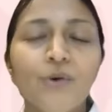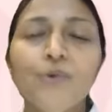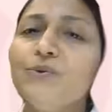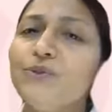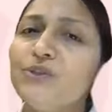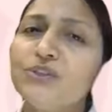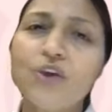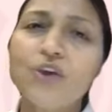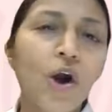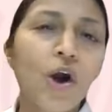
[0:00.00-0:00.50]

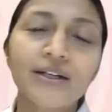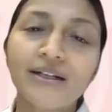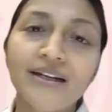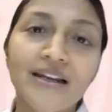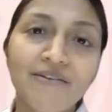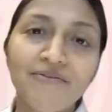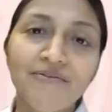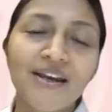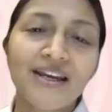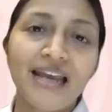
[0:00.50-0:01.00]
who's not
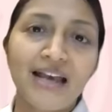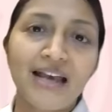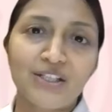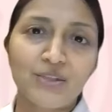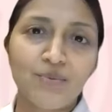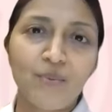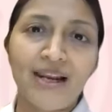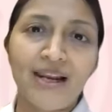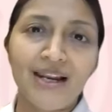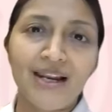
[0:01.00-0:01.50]
living
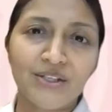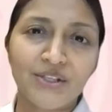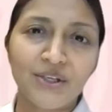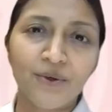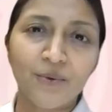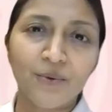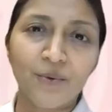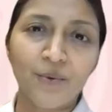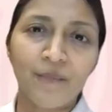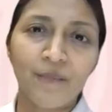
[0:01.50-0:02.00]
as well as
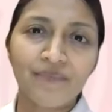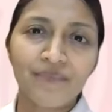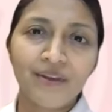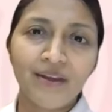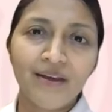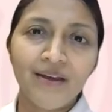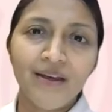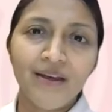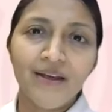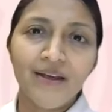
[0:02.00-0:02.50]
you?
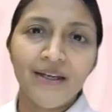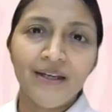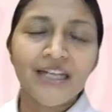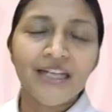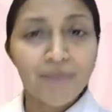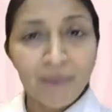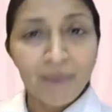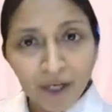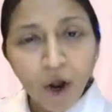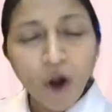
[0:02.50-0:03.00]

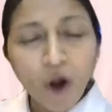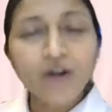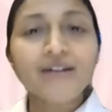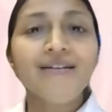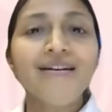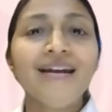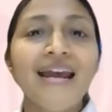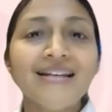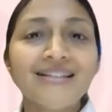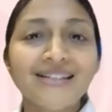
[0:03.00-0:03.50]
It may not
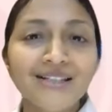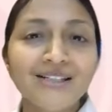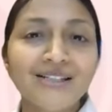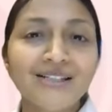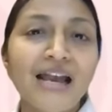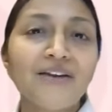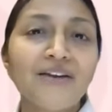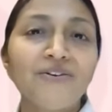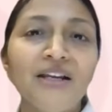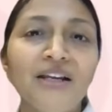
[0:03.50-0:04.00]

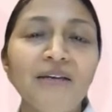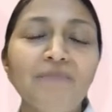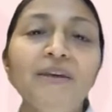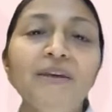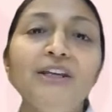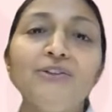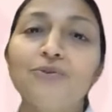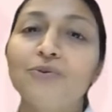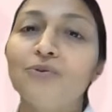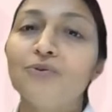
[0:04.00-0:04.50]
necessarily
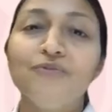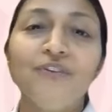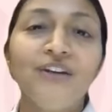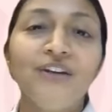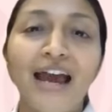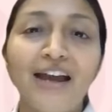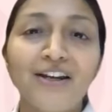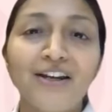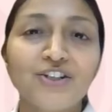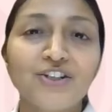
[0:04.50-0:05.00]
be through
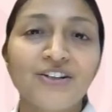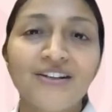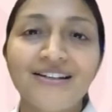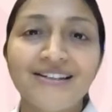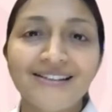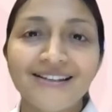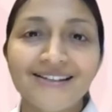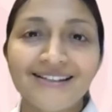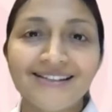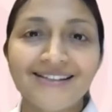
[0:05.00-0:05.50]
financial
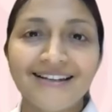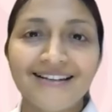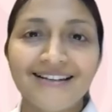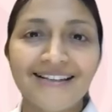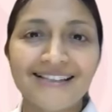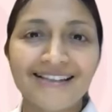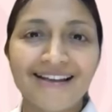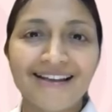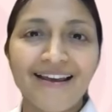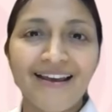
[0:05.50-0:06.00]

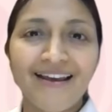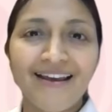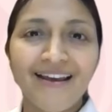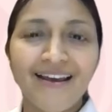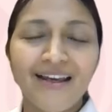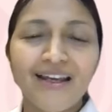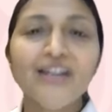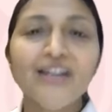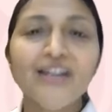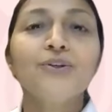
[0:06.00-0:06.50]
assistance.
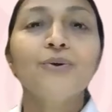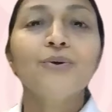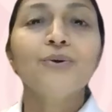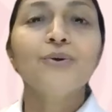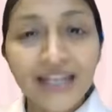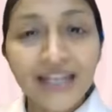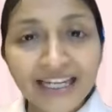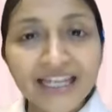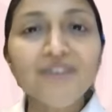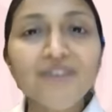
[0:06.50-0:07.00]
It could
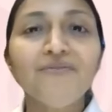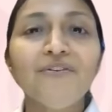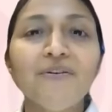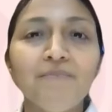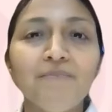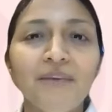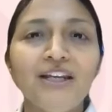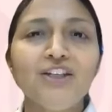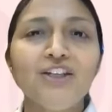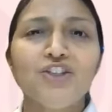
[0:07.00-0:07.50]

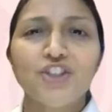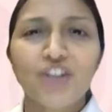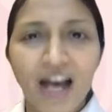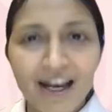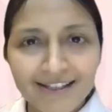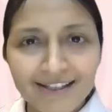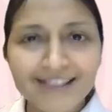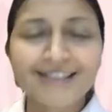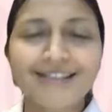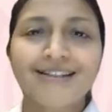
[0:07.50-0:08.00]
even be
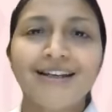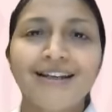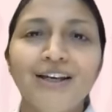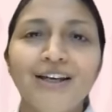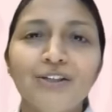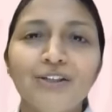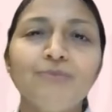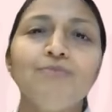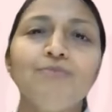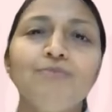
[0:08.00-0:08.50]
just
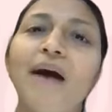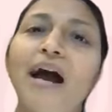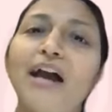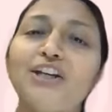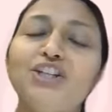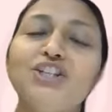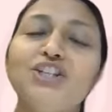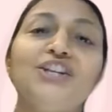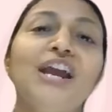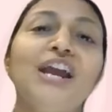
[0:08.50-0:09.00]
by
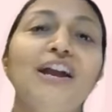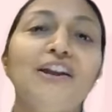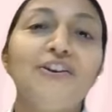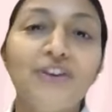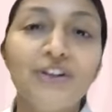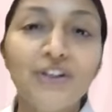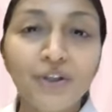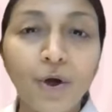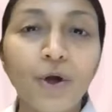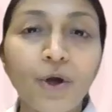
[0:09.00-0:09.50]

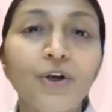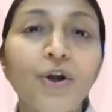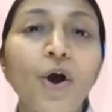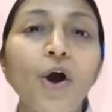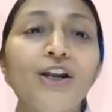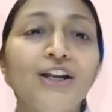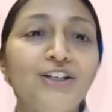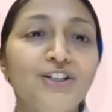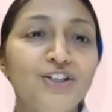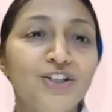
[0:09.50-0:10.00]
sharing your
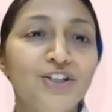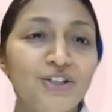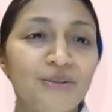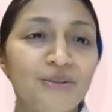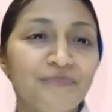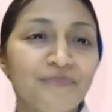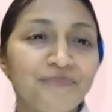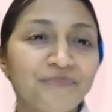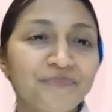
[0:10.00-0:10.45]
knowledge,